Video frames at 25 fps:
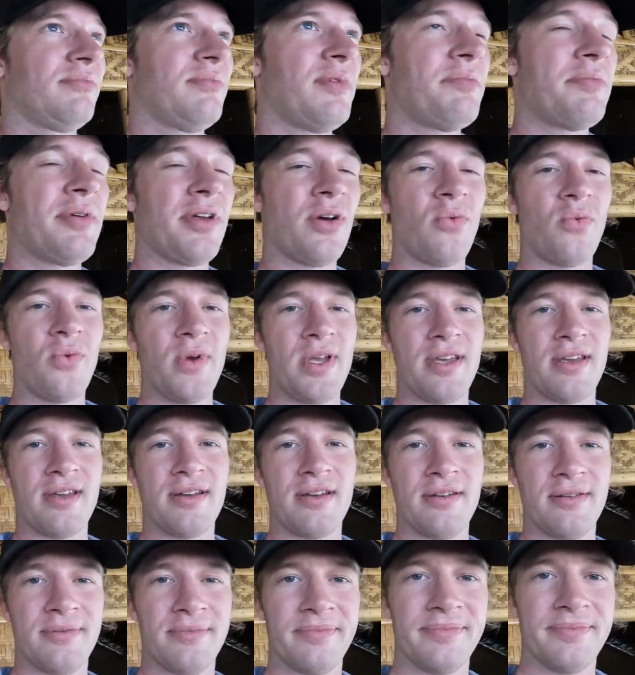maybe a week.
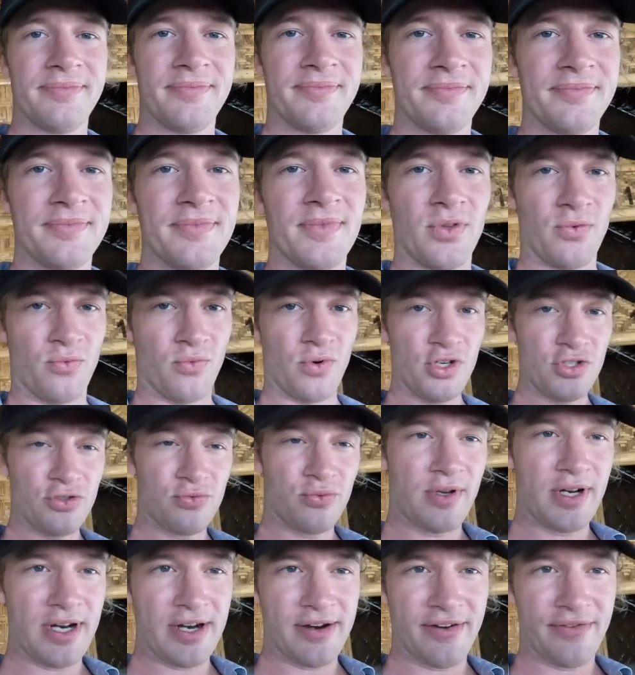The
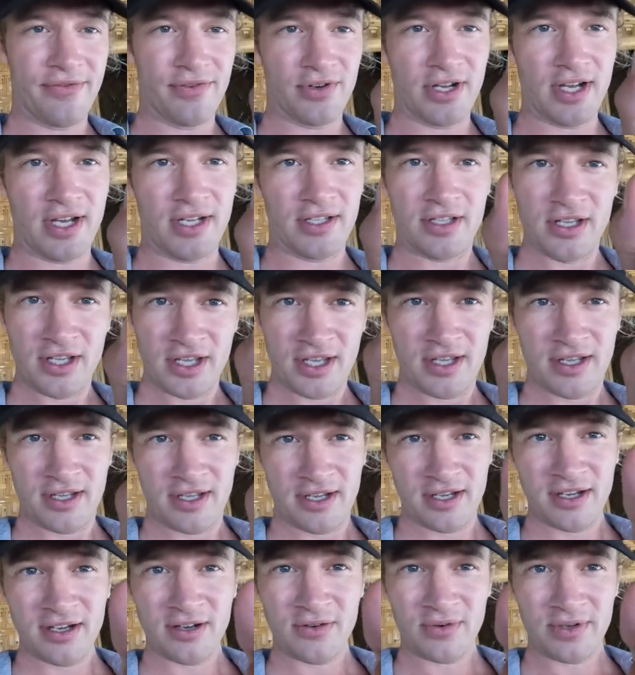worst one I ever got,
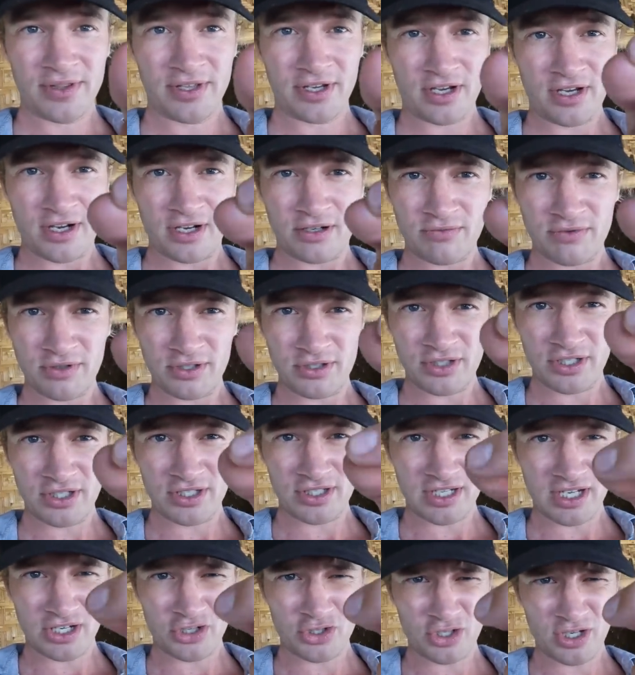when the
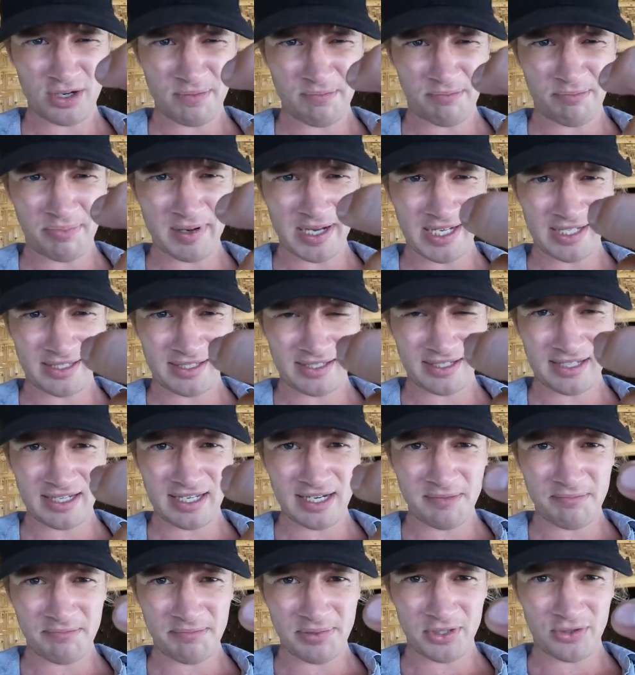cockroaches actually bite
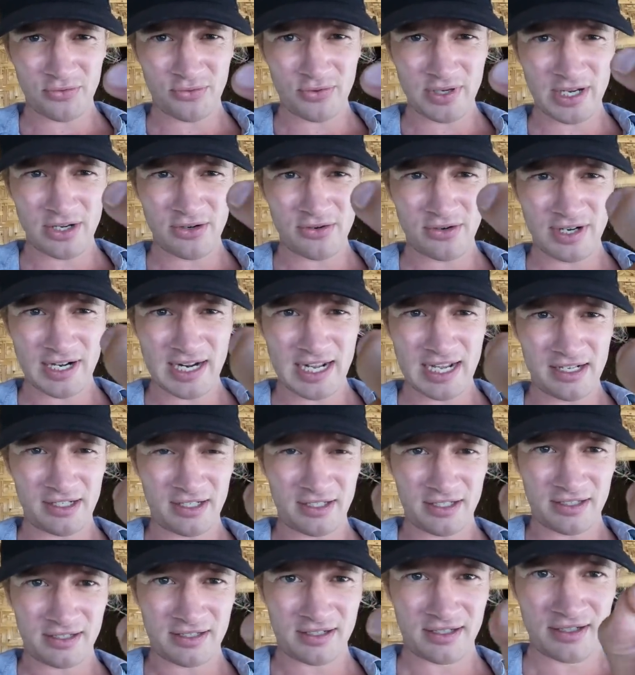in between your
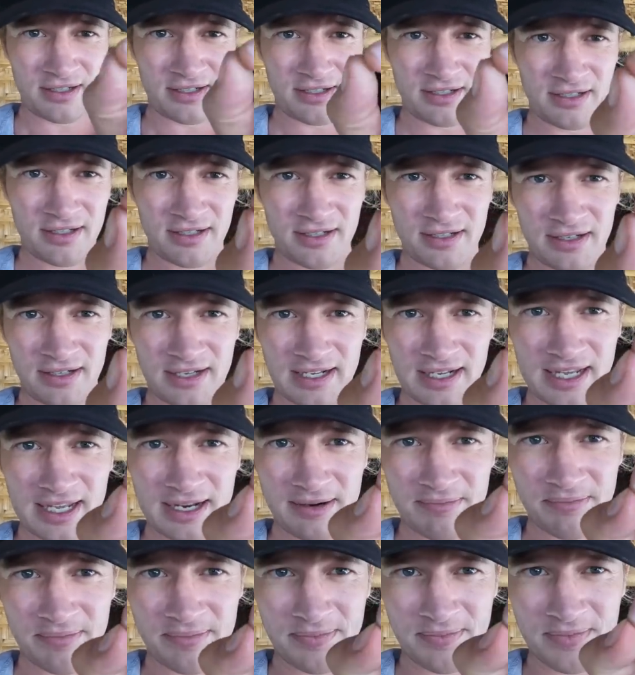nails, like
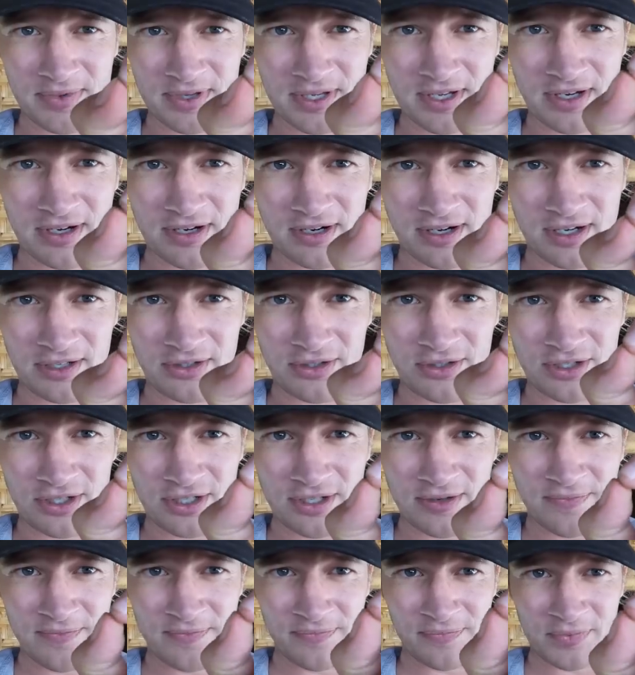in here
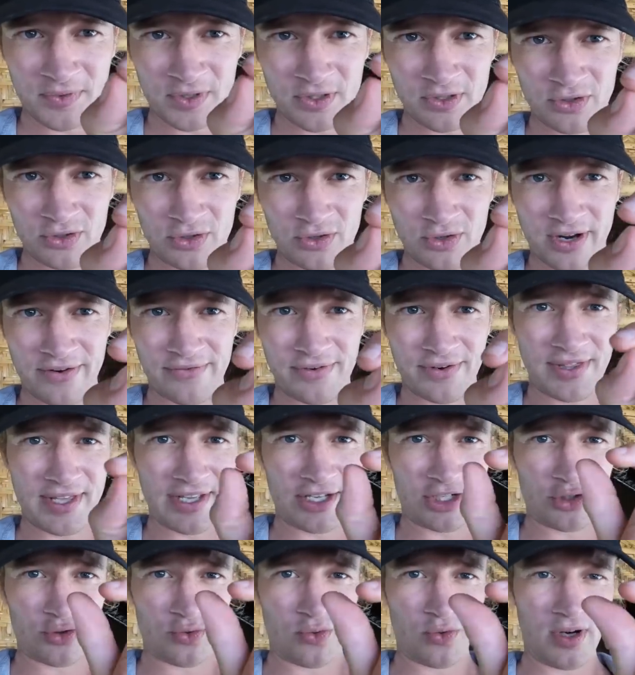under, so
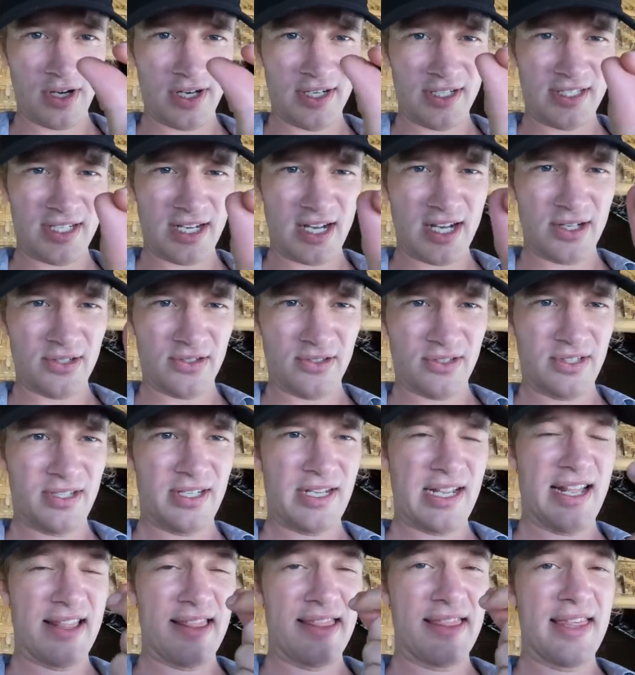everything swollens out,
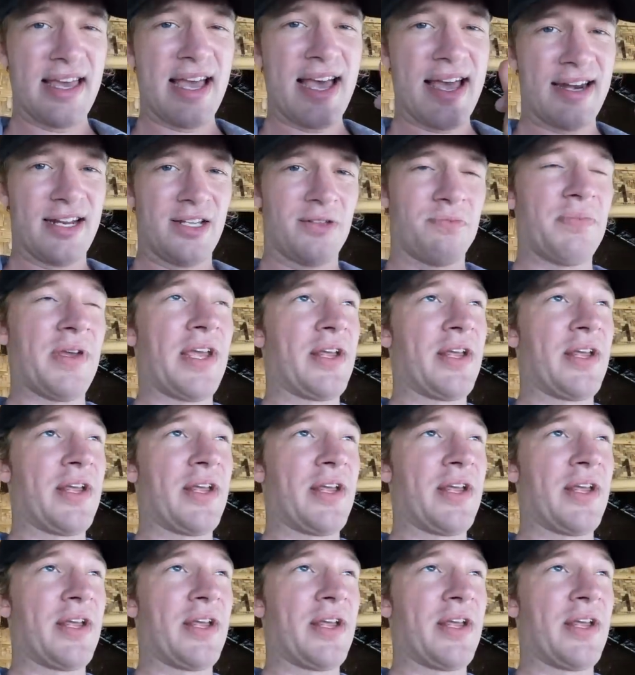and that is